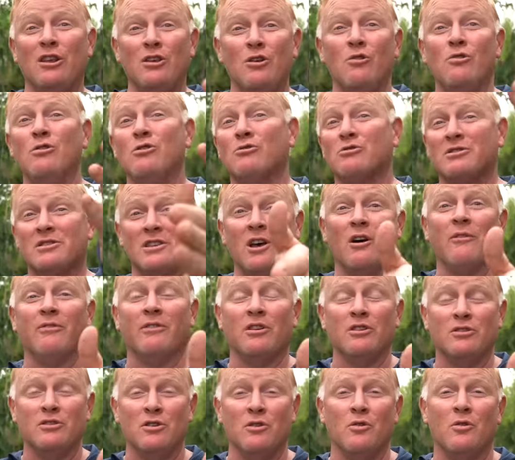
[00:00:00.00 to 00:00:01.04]
you yourself
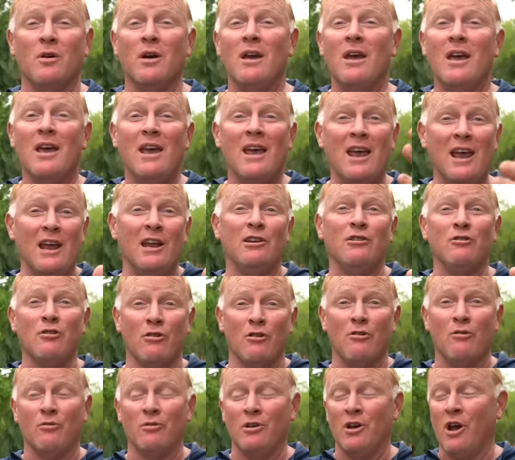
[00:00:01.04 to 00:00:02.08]
could do in
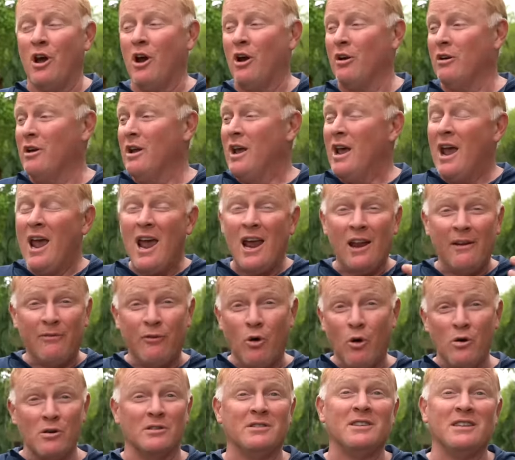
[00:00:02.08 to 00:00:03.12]
your own yard. And of
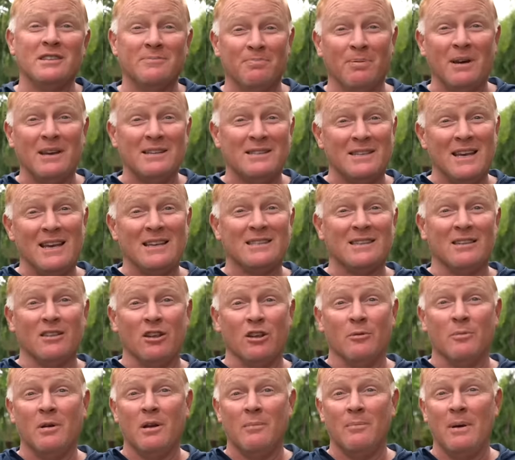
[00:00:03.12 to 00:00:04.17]
course, this place takes a
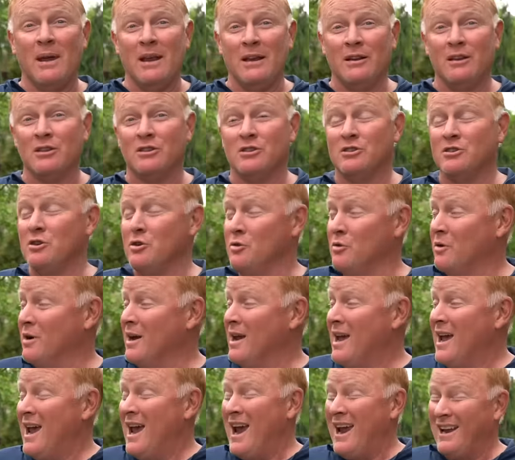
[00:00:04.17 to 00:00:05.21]
little bit of maintenance too.
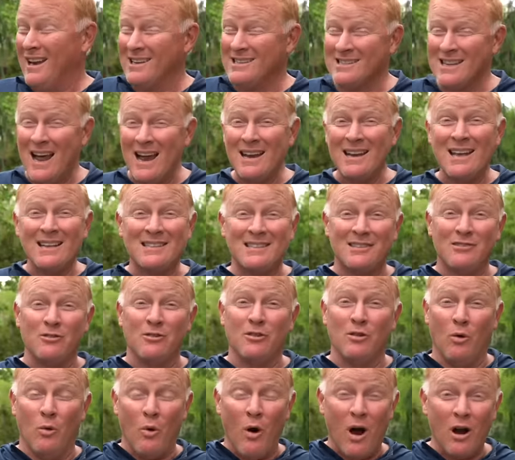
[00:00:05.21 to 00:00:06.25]
And it's not
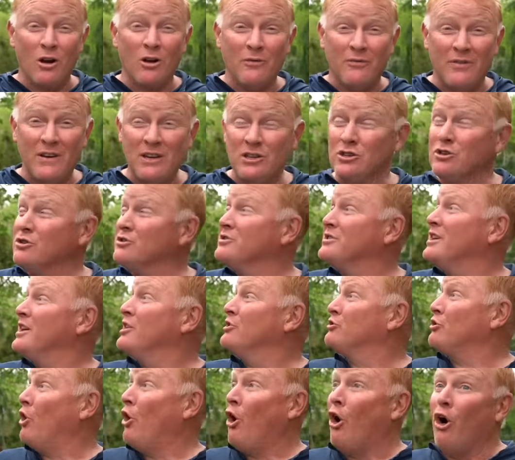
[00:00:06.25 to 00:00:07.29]
necessarily the water features,
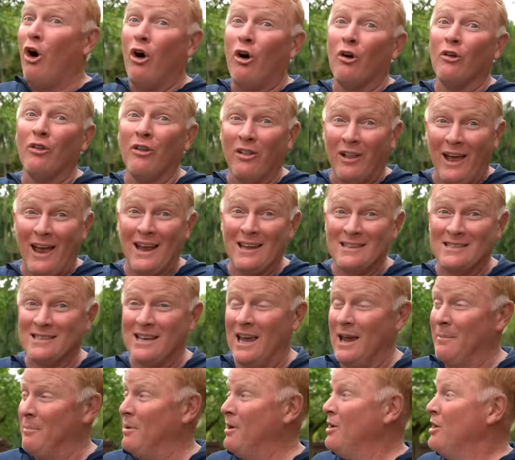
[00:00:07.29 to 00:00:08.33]
it's all the
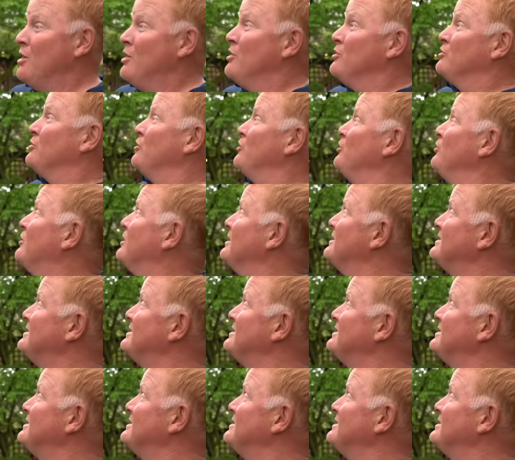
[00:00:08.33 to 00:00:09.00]
landscape. So you can